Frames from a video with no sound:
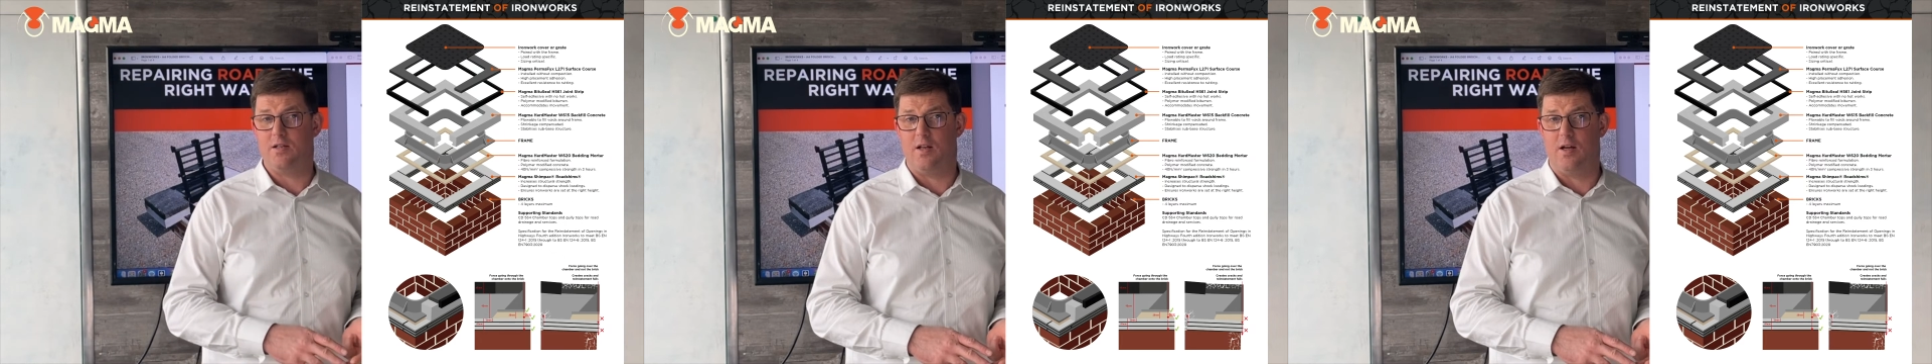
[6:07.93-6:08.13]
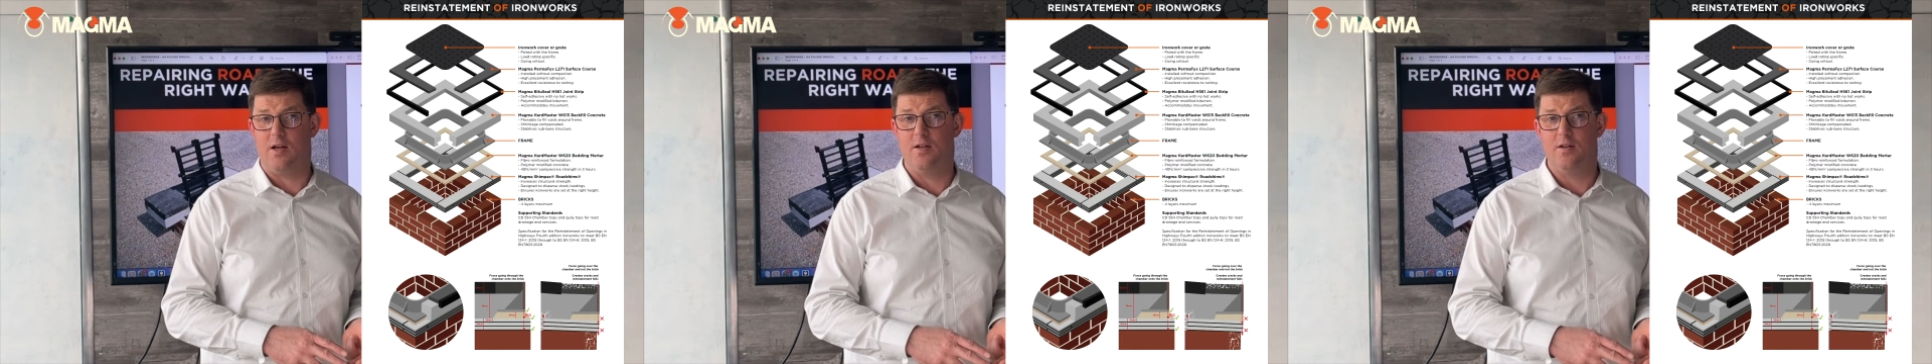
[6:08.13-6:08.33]

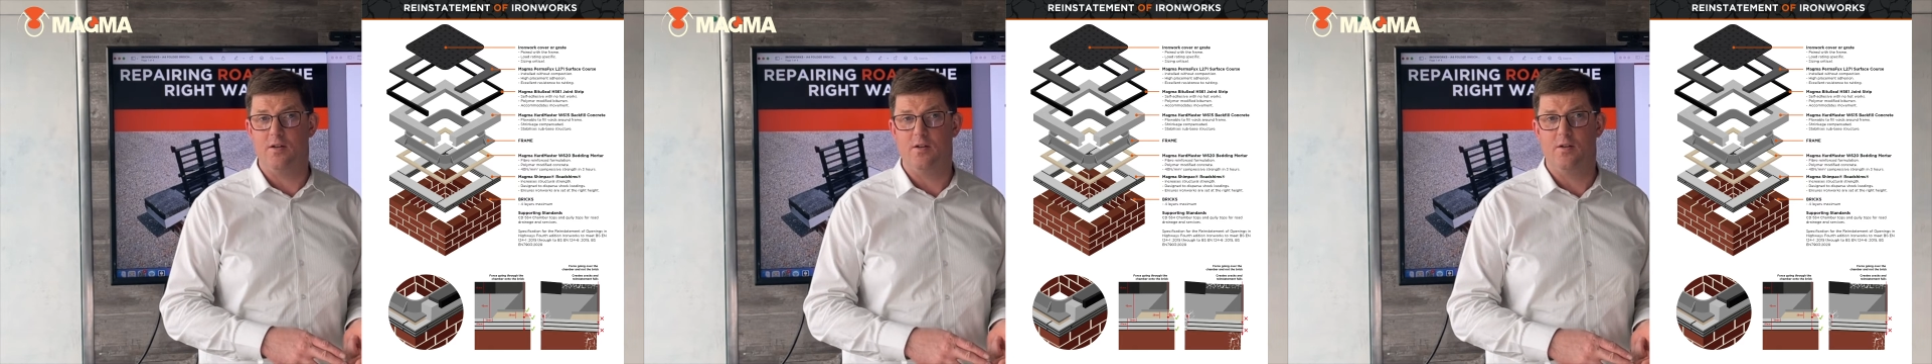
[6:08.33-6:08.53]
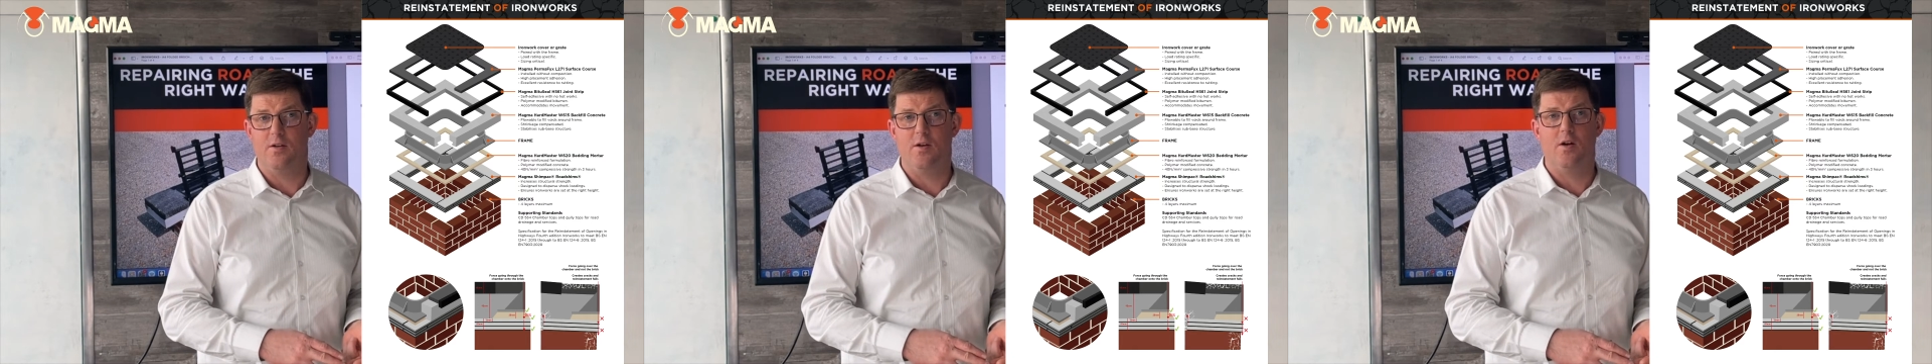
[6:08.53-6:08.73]
than
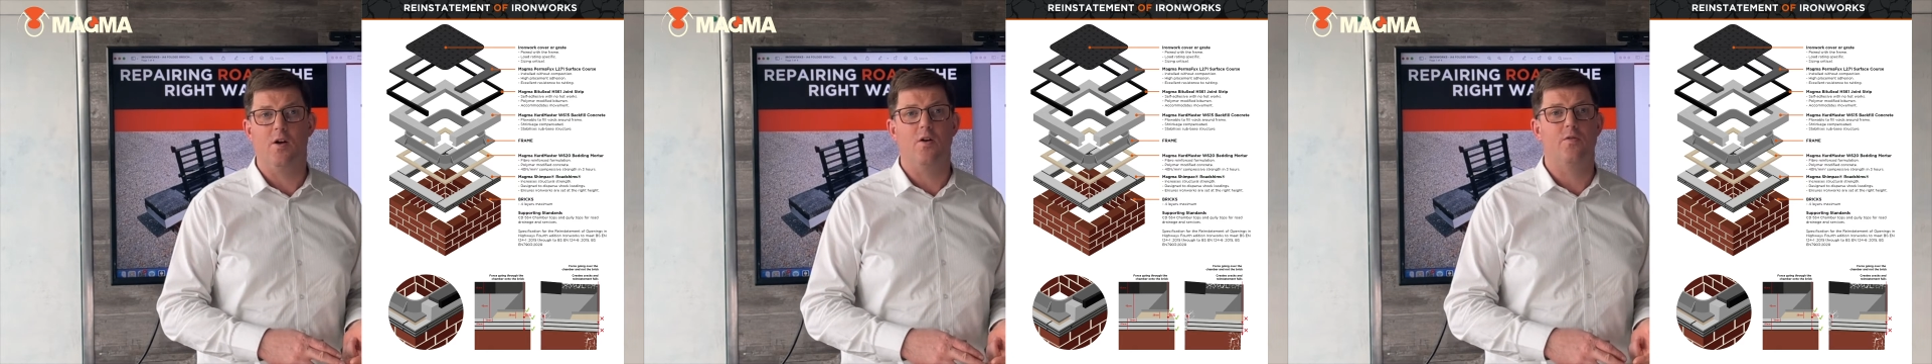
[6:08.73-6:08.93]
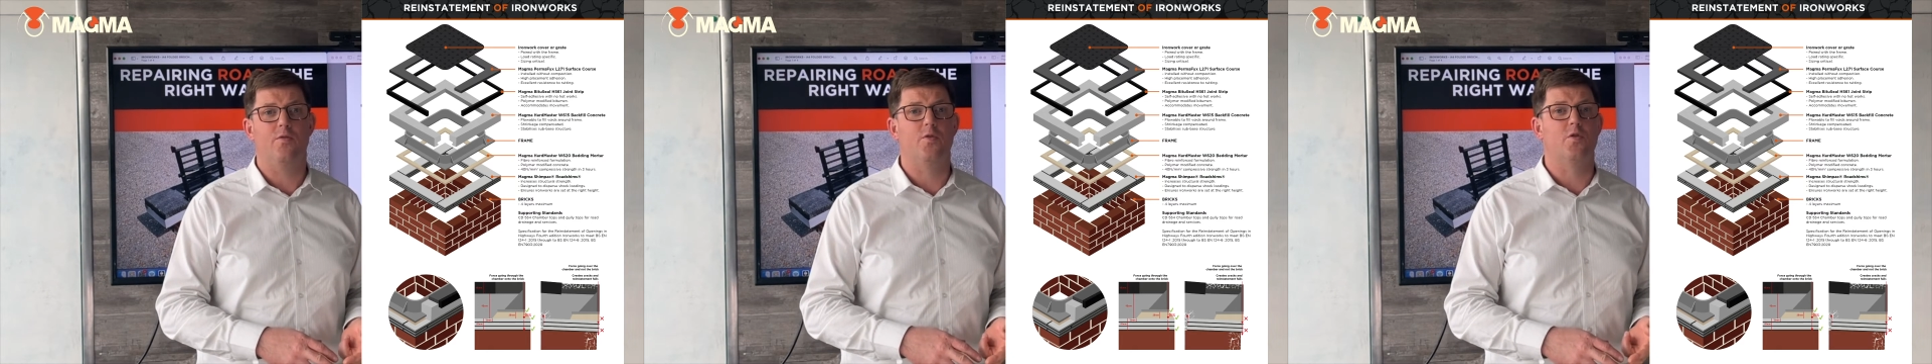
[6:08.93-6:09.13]

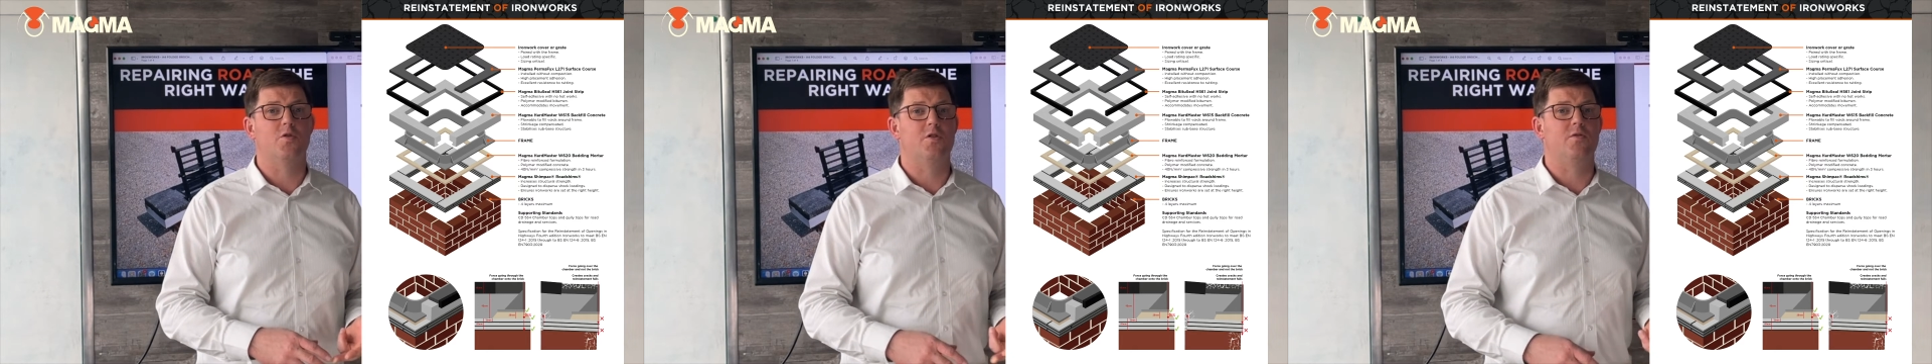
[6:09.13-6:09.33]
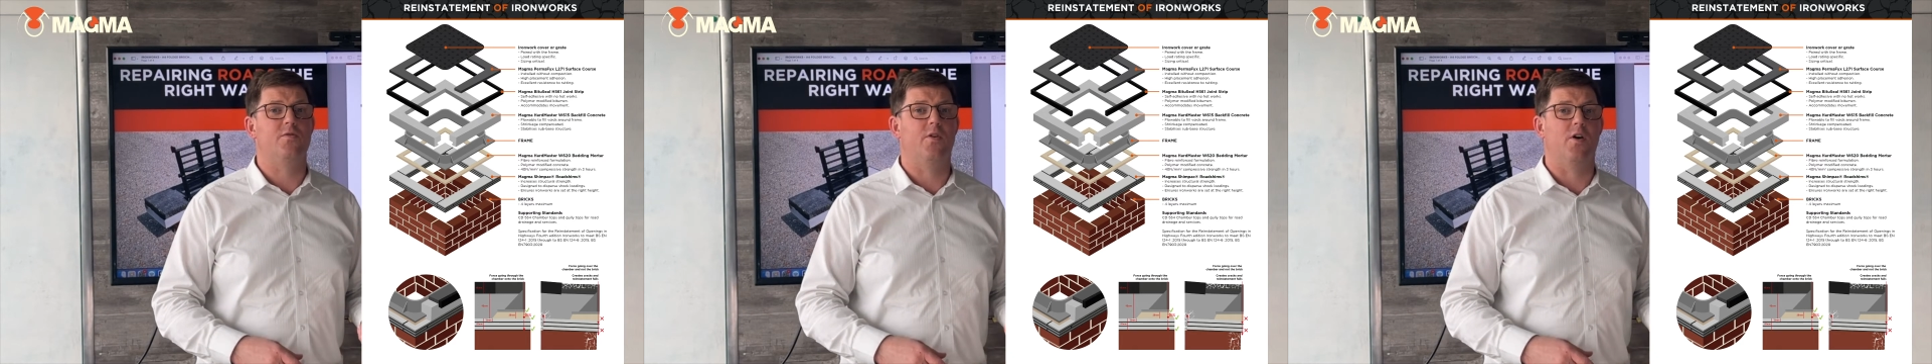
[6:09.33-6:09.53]

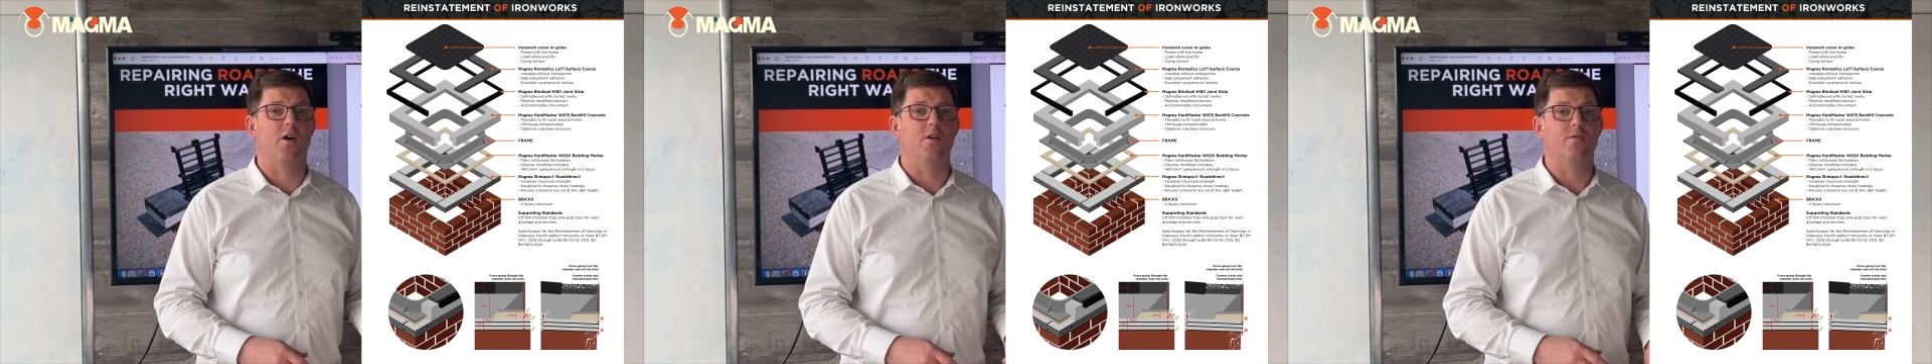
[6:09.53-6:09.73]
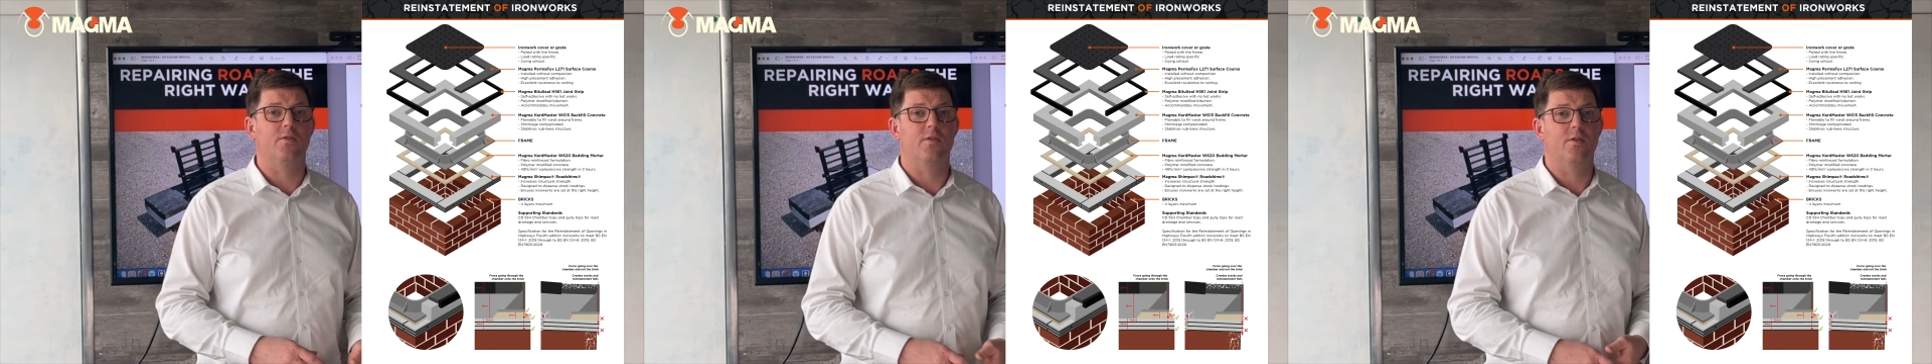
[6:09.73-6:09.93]
45.